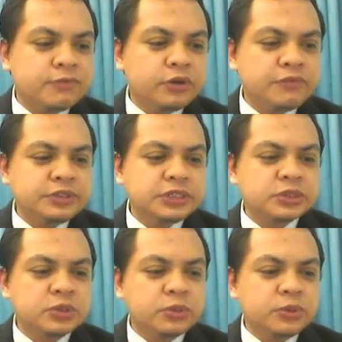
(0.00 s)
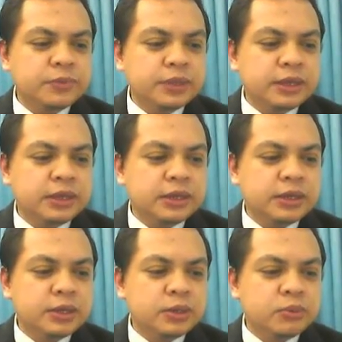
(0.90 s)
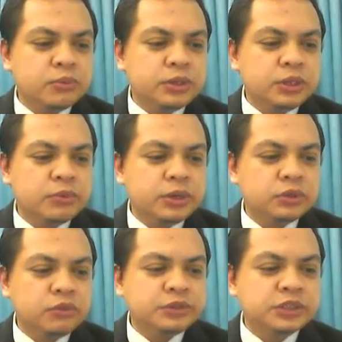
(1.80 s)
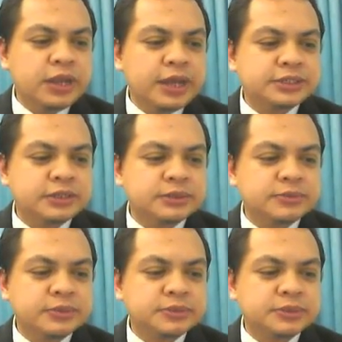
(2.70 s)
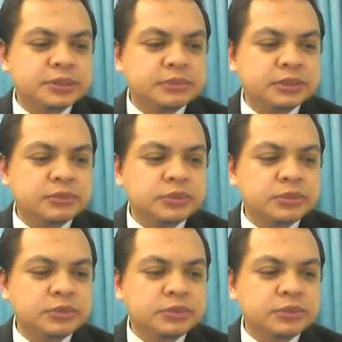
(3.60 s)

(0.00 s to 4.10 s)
for the PC score, we want to visualize this specimen,